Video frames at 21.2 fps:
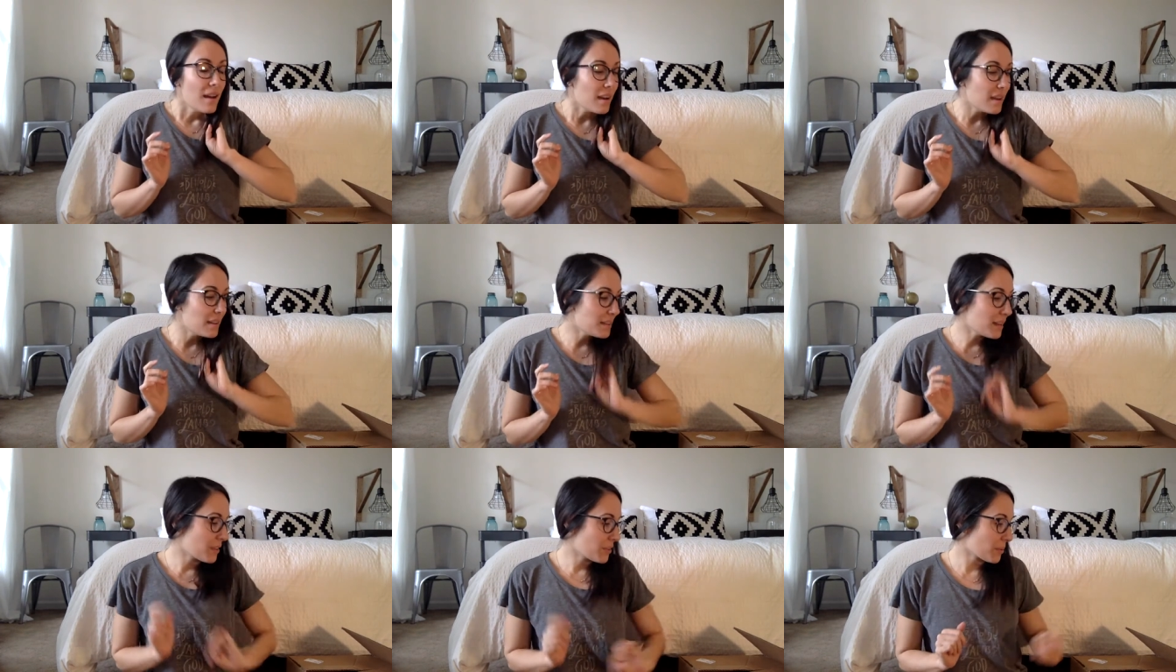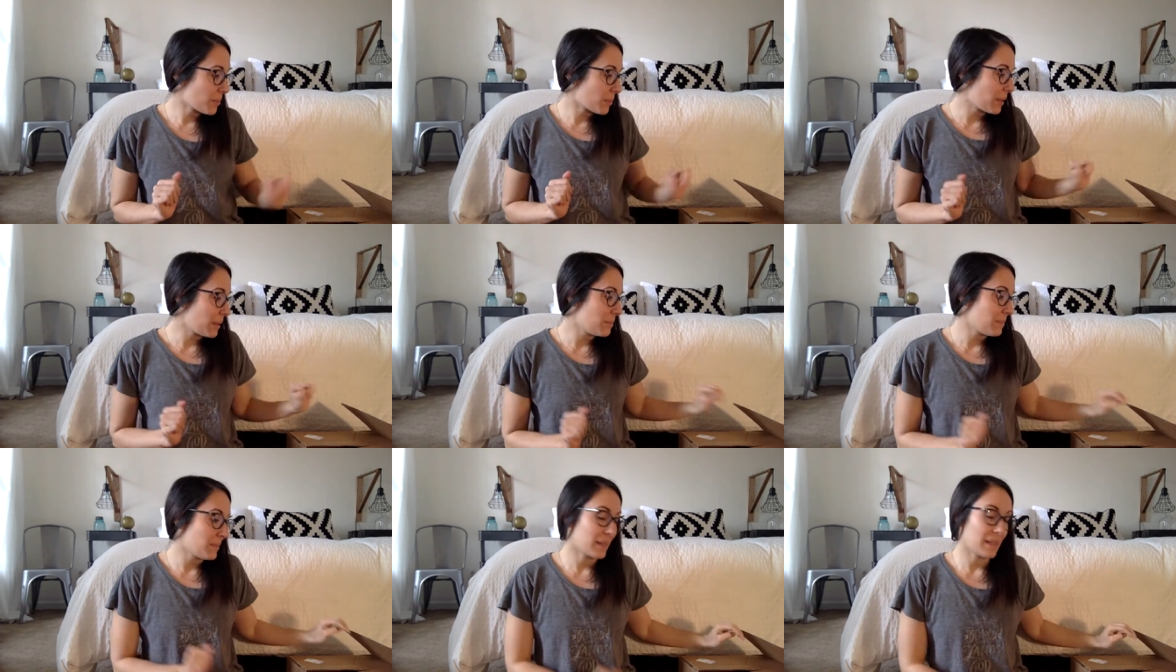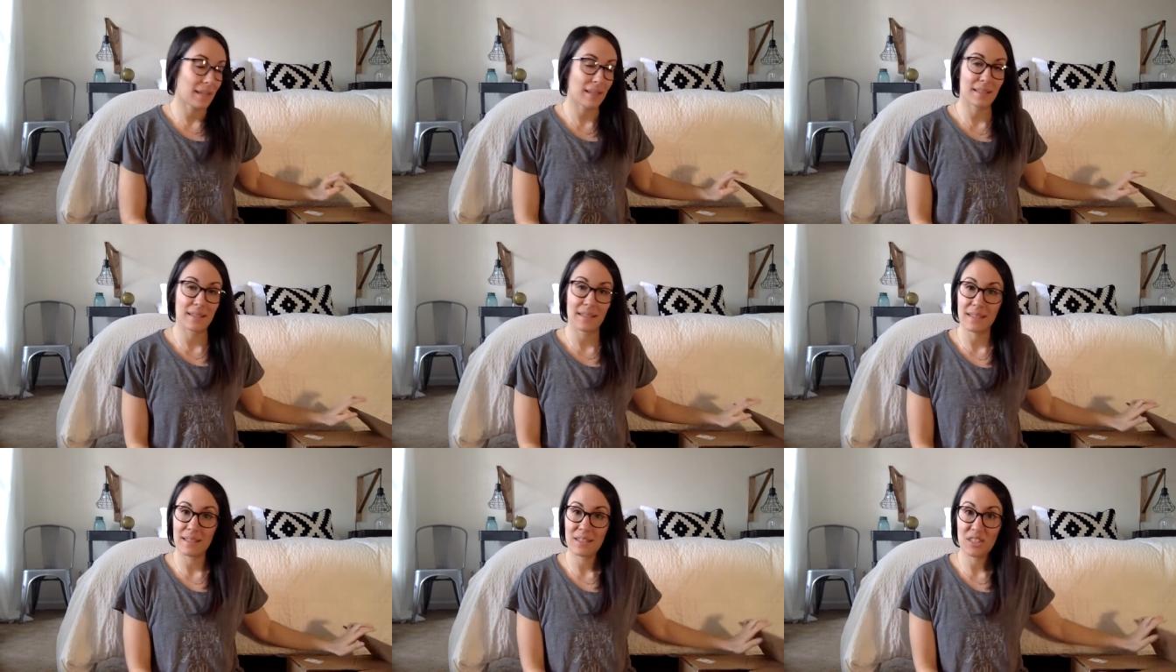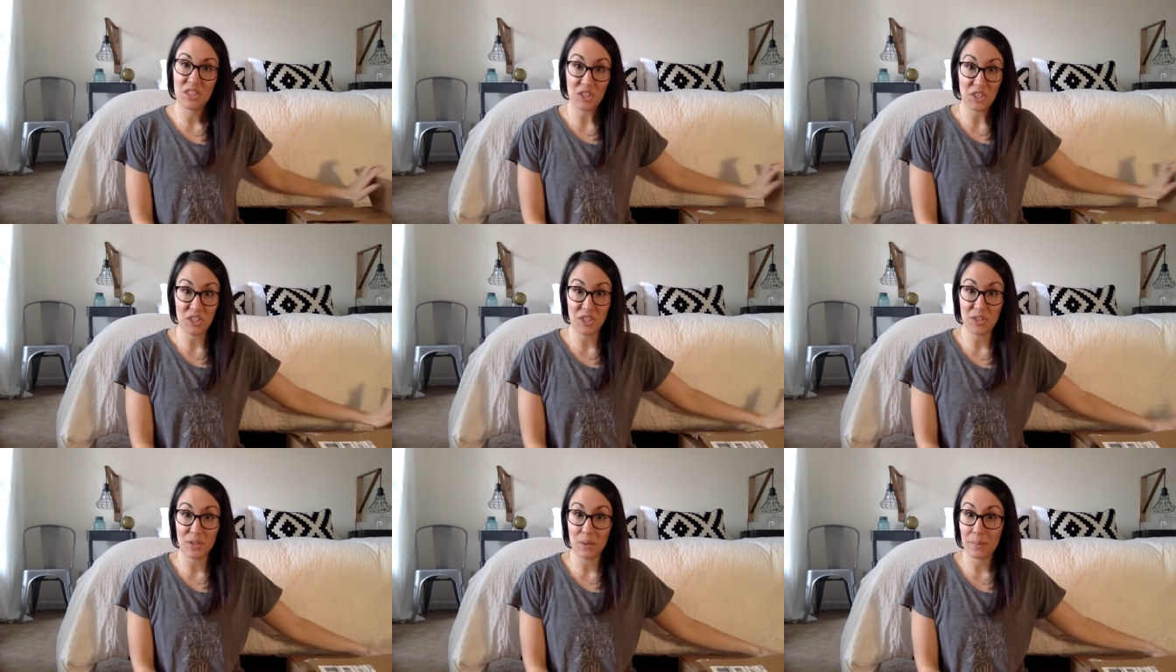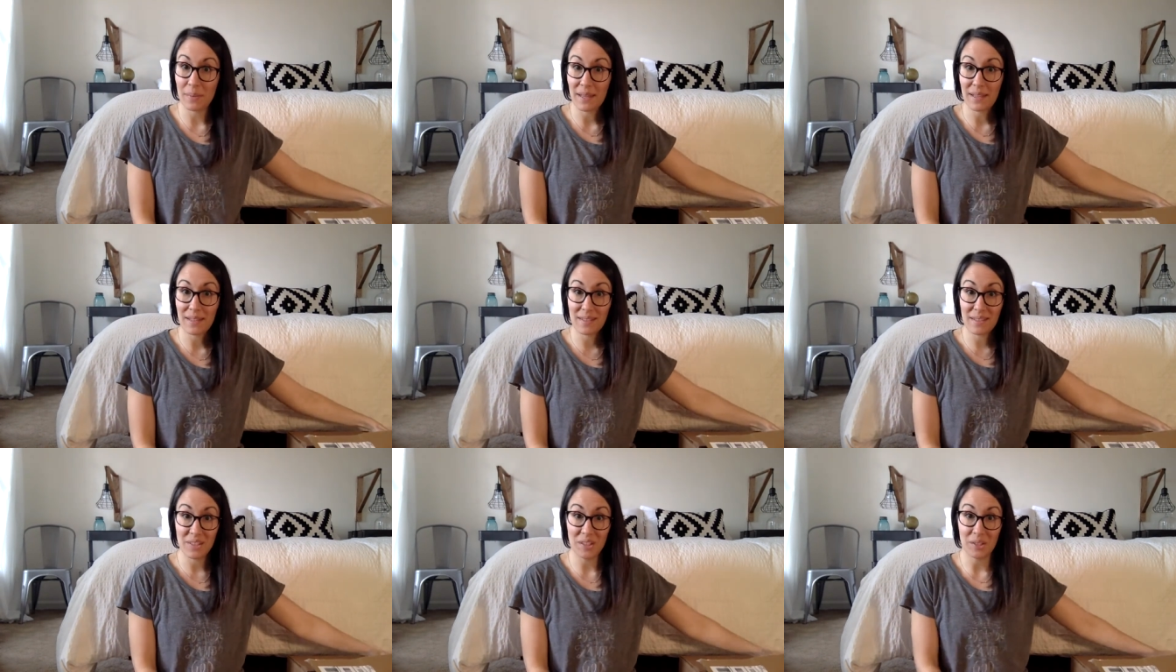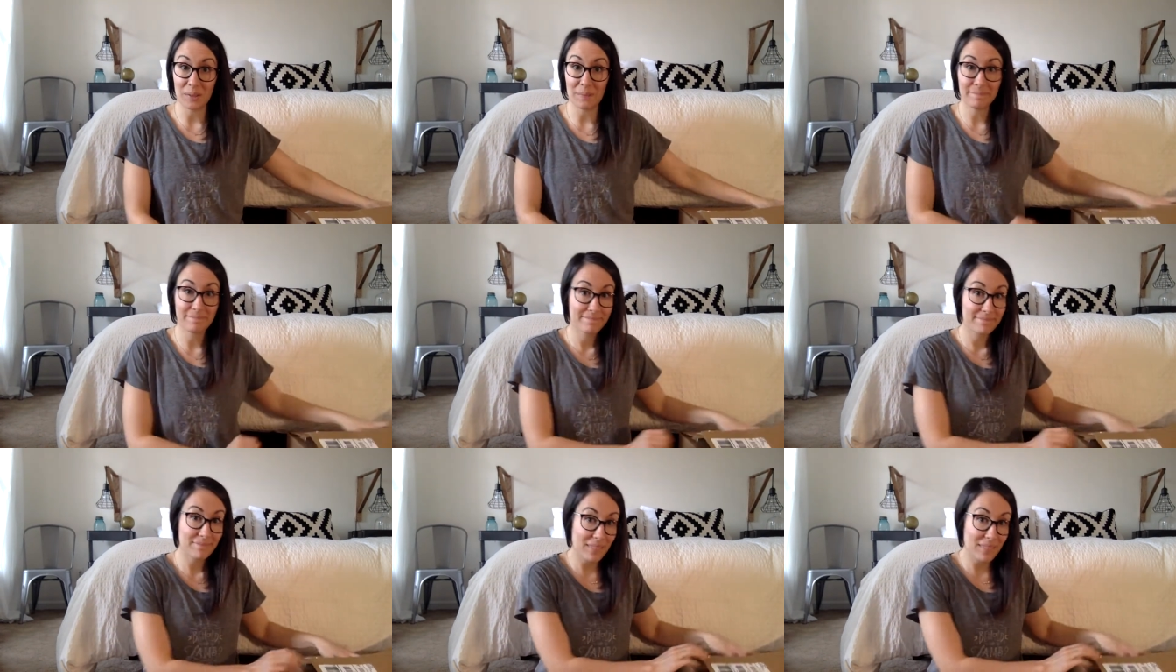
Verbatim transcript: another one because it is just the best deal